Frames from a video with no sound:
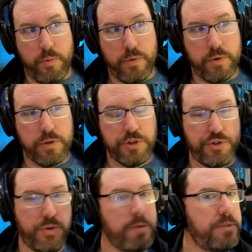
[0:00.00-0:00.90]

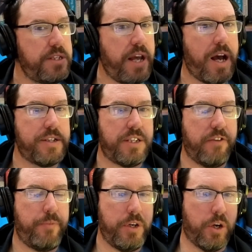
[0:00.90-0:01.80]
Stream stats have
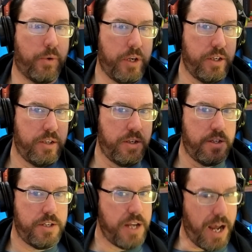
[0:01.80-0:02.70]
been going
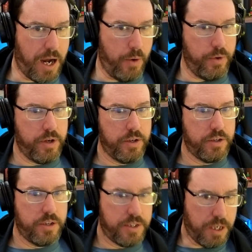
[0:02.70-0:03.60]
down
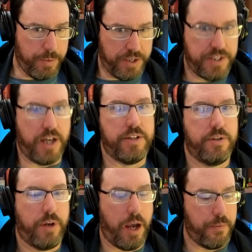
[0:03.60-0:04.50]
to some extent.
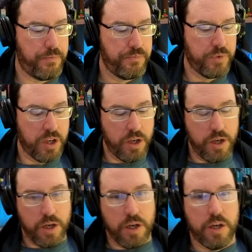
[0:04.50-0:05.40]
Okay.
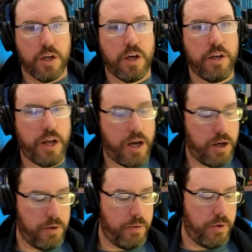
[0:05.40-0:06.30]
Now,
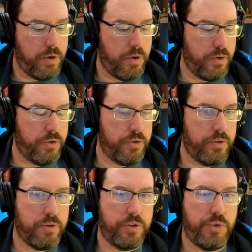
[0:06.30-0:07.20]

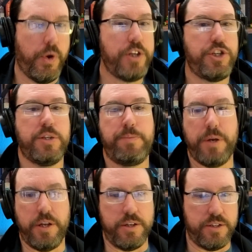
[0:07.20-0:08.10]
Twitch has
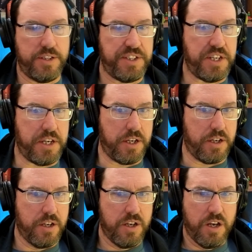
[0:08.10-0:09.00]
been seeing,
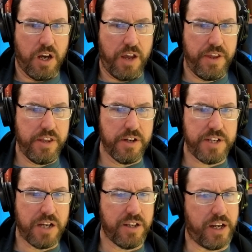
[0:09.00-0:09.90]
I think they're
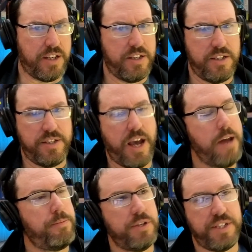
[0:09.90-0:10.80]
down like
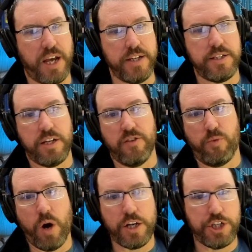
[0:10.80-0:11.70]
10% of
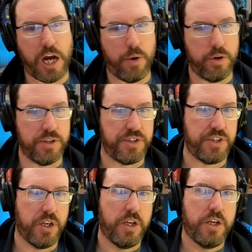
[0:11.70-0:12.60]
watch hours
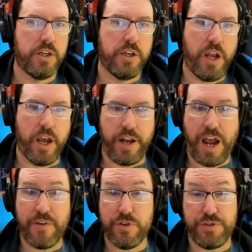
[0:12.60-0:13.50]
and
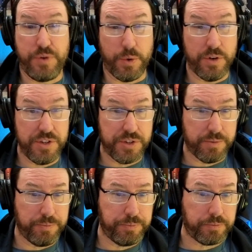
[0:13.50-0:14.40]
average viewers,
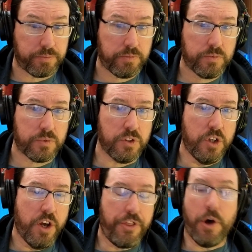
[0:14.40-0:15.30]

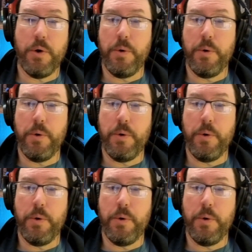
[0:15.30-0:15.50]
though